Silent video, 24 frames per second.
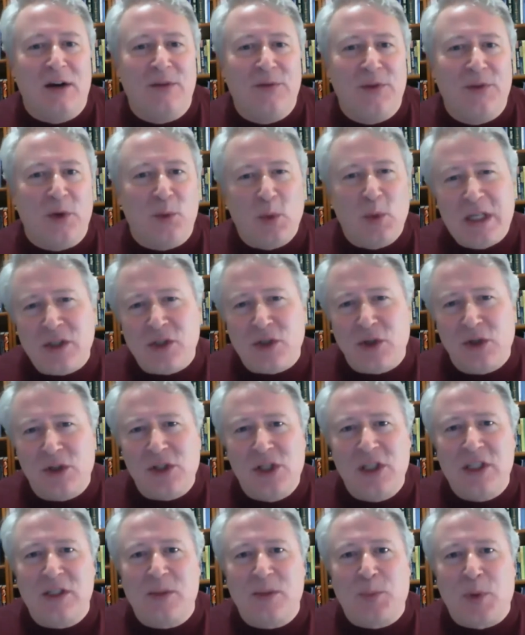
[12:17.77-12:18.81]
The research
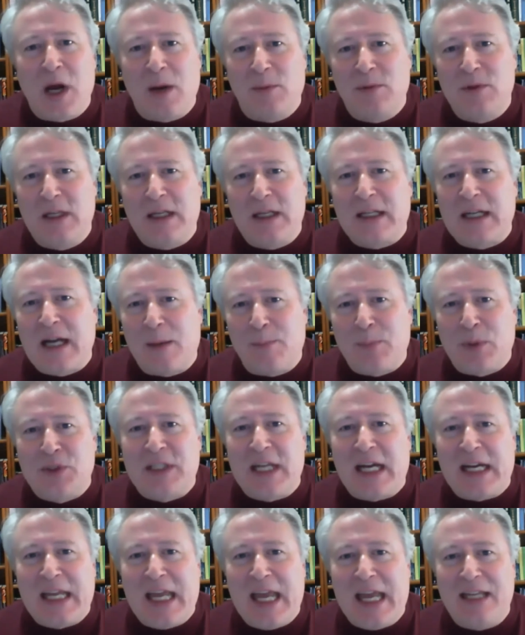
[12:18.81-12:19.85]
is probably a couple
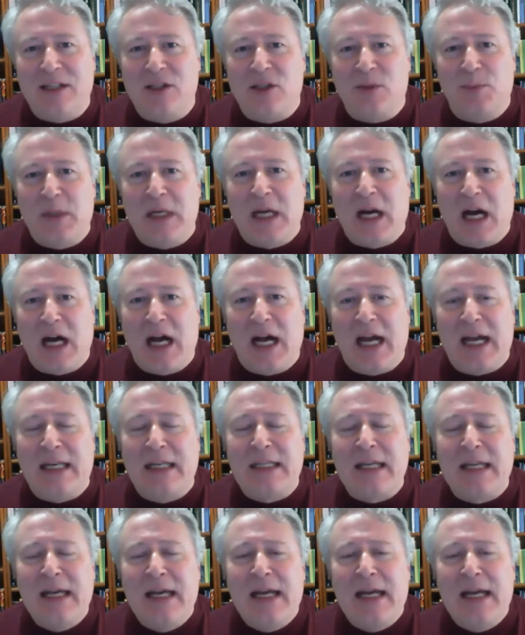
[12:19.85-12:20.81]
decades behind,